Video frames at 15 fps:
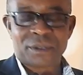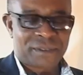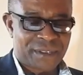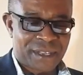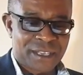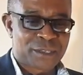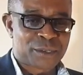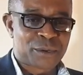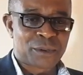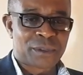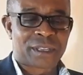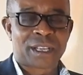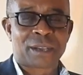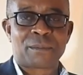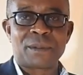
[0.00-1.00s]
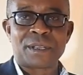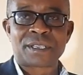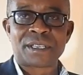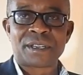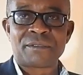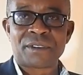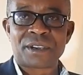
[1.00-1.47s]
Things don't take
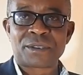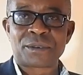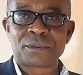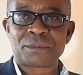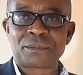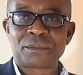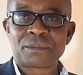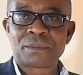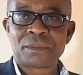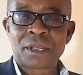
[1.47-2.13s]
place in a vacuum.